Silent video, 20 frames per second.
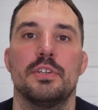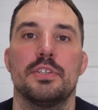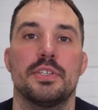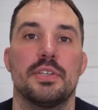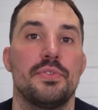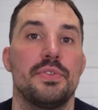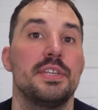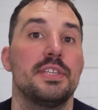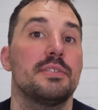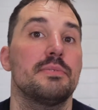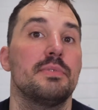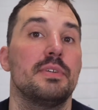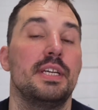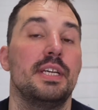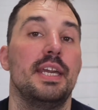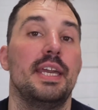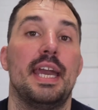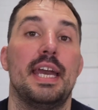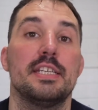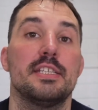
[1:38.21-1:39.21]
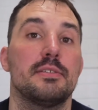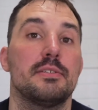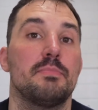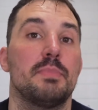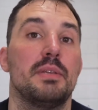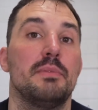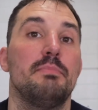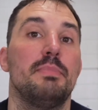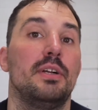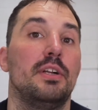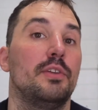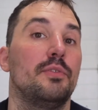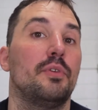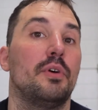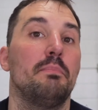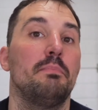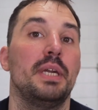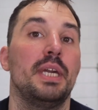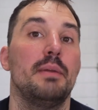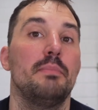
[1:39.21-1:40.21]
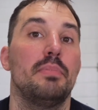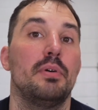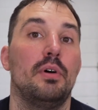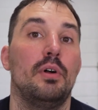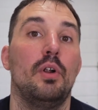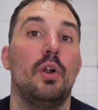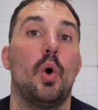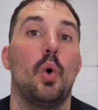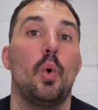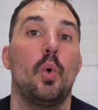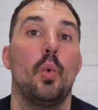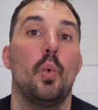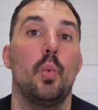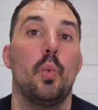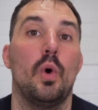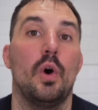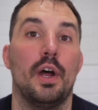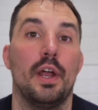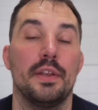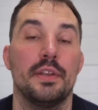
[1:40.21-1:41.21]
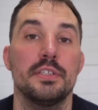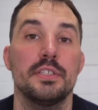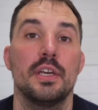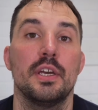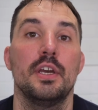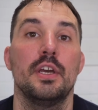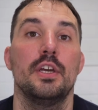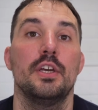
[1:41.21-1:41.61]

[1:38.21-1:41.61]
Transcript: So this really has been built for people who want